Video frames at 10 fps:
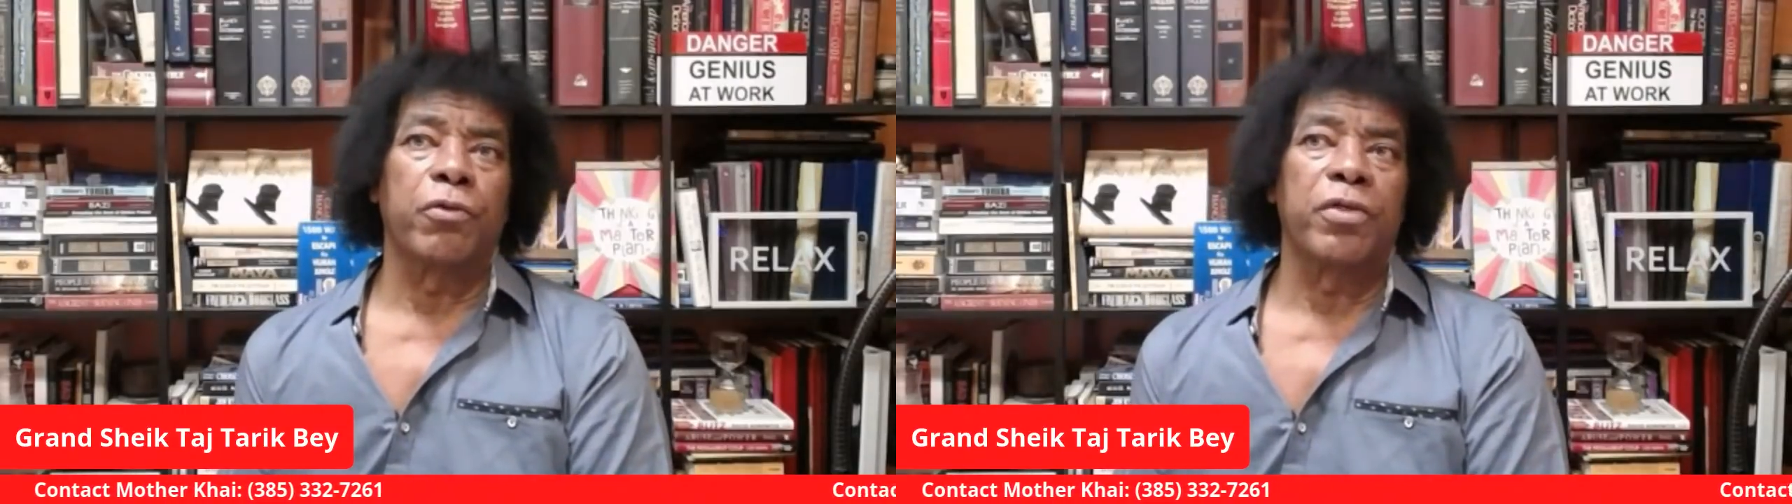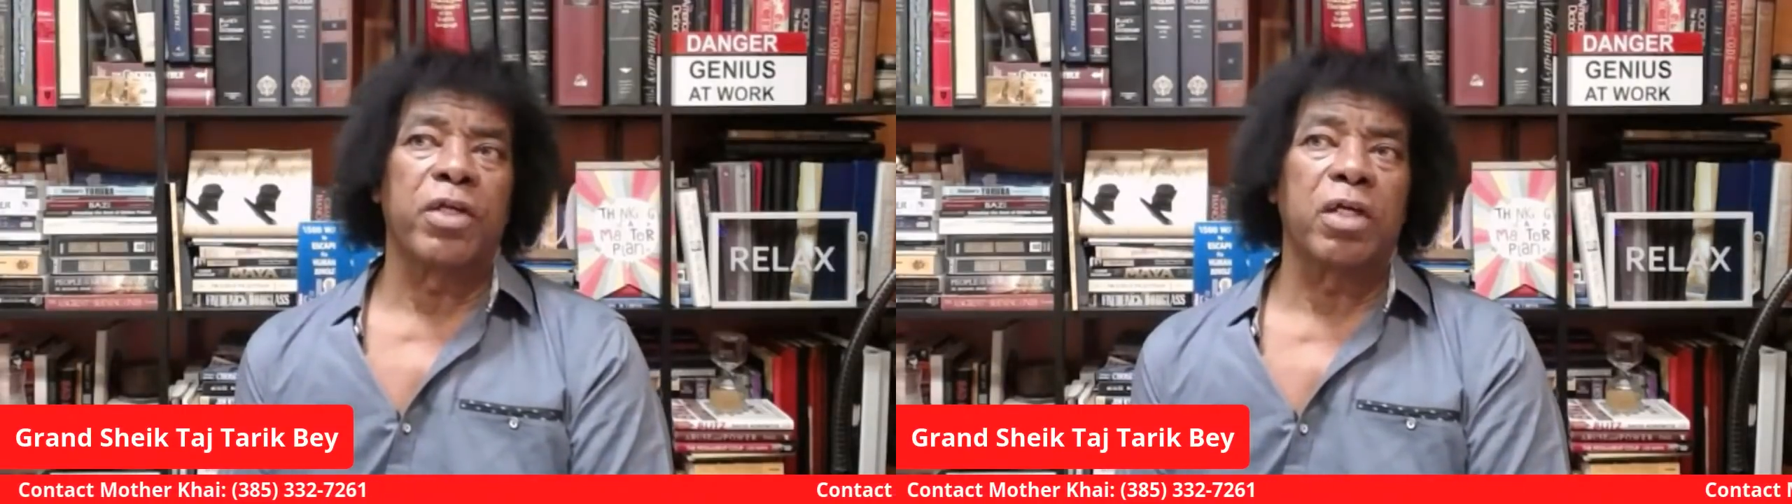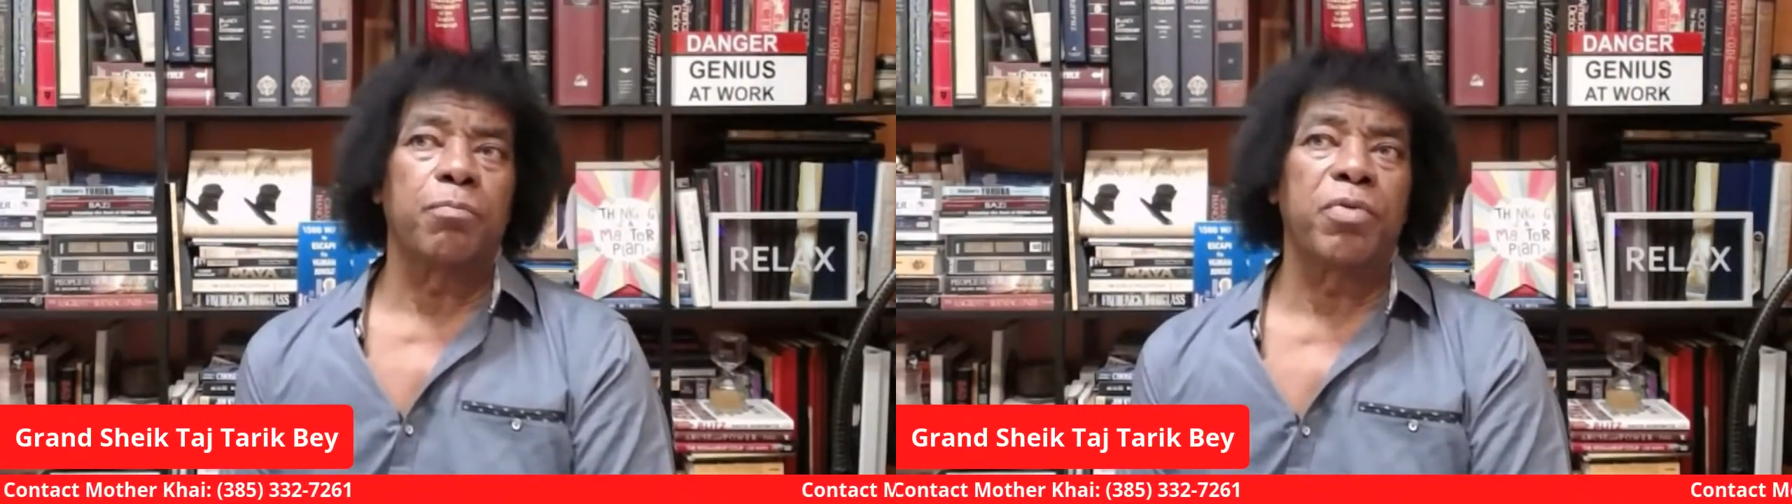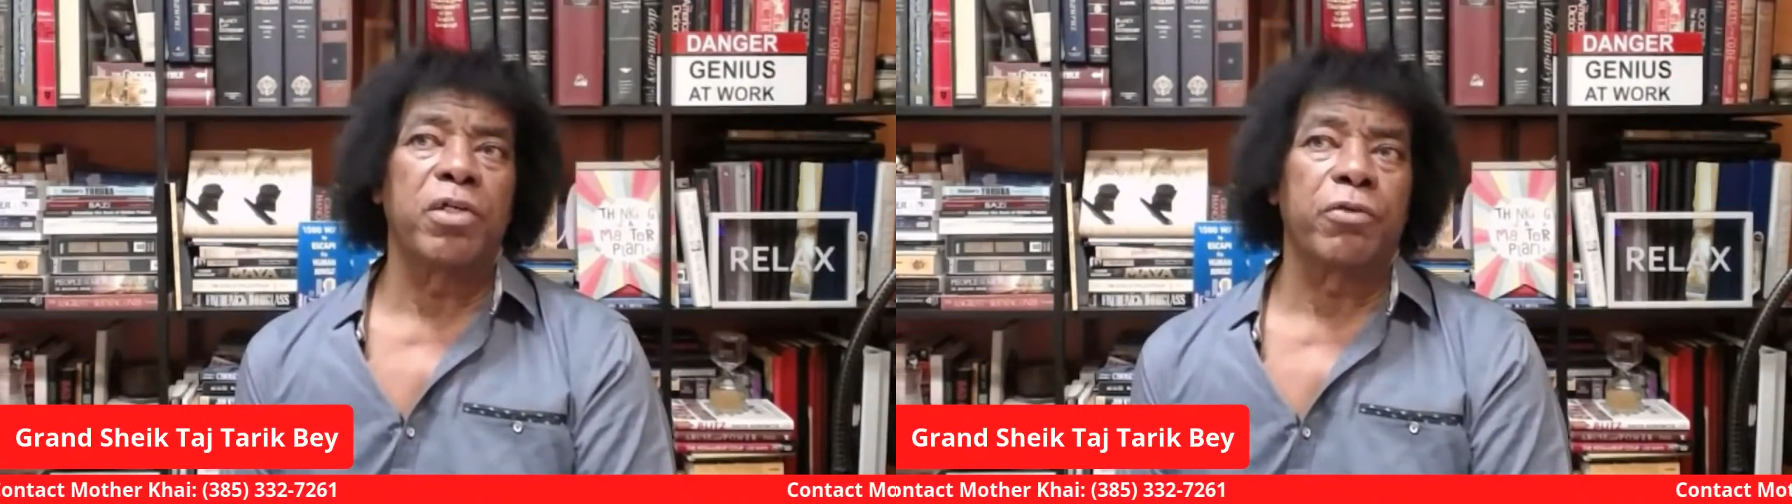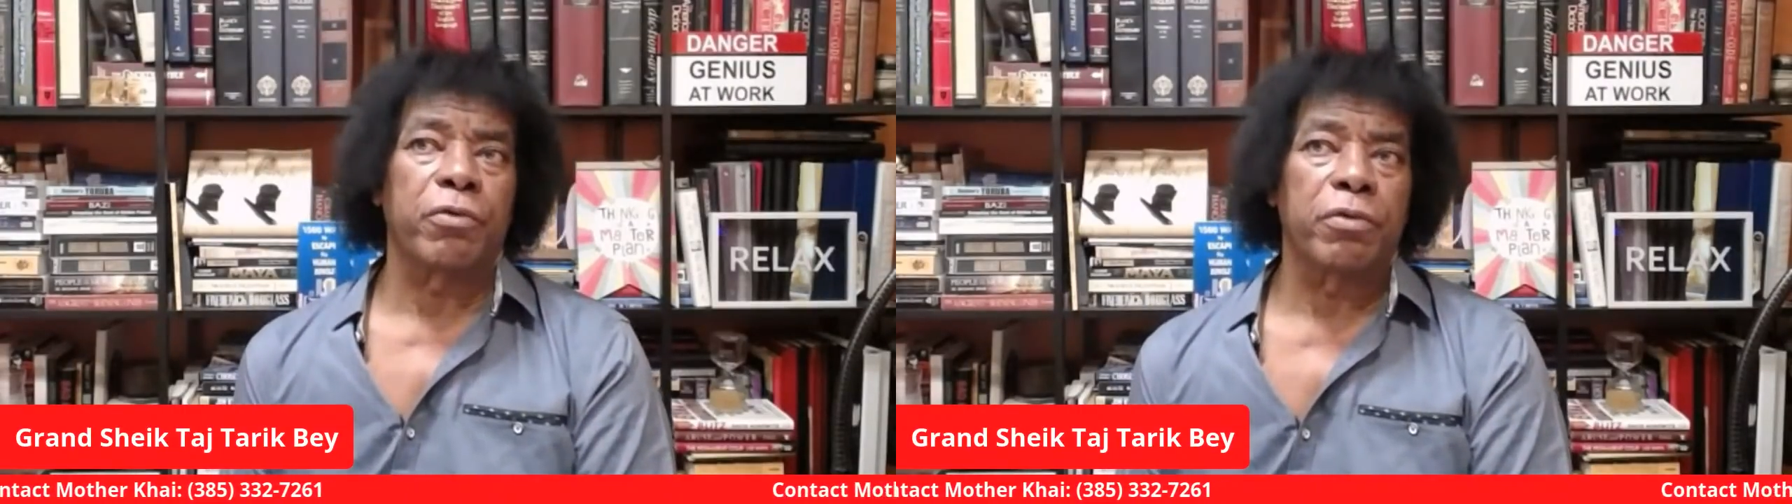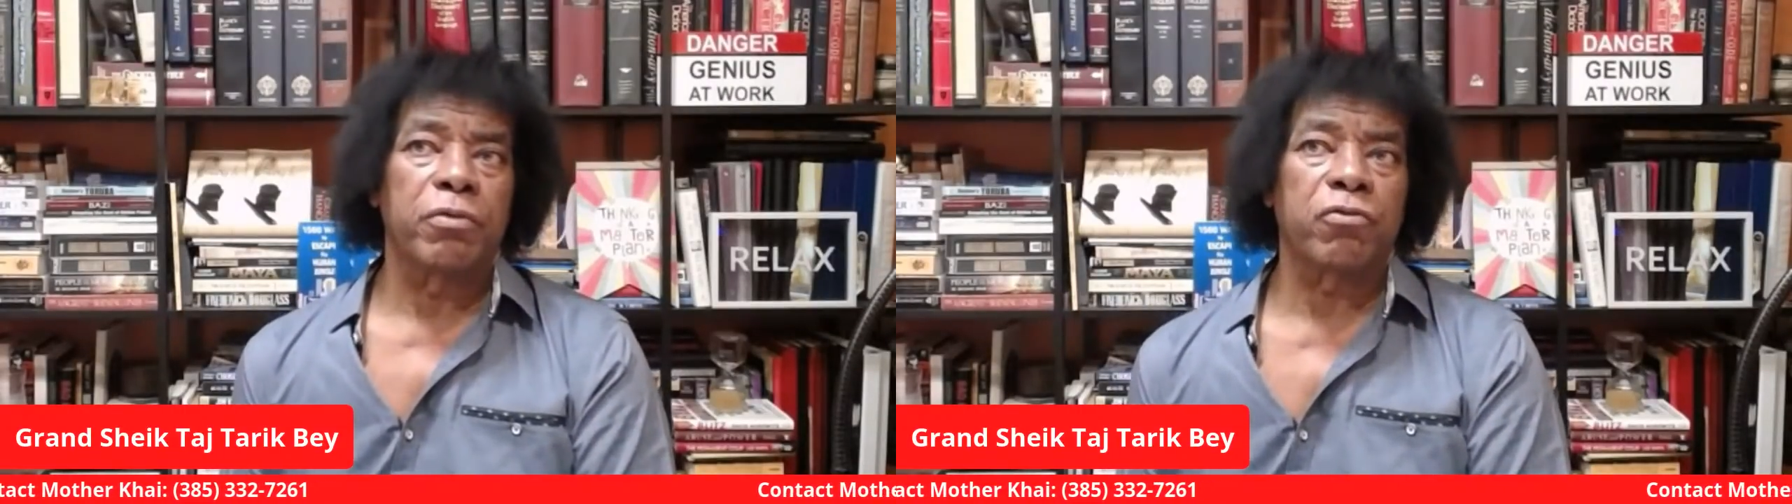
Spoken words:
or the name Peter.